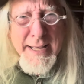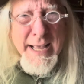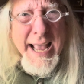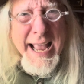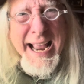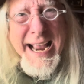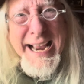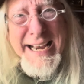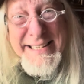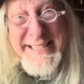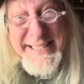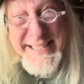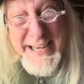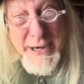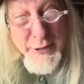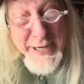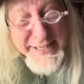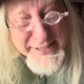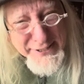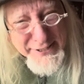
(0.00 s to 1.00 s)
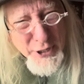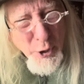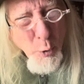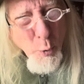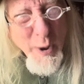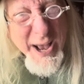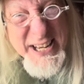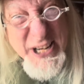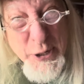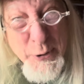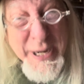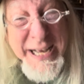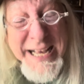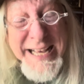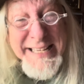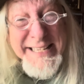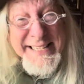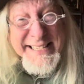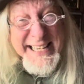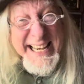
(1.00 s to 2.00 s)
Hey Siri, so when you
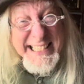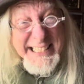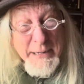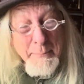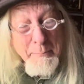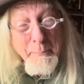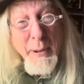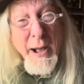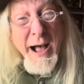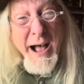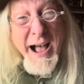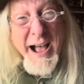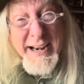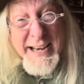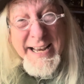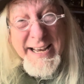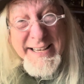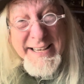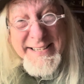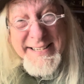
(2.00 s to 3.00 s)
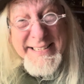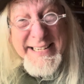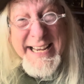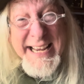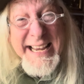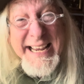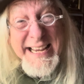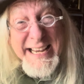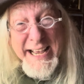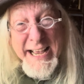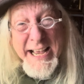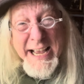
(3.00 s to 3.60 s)
sit upon his knee,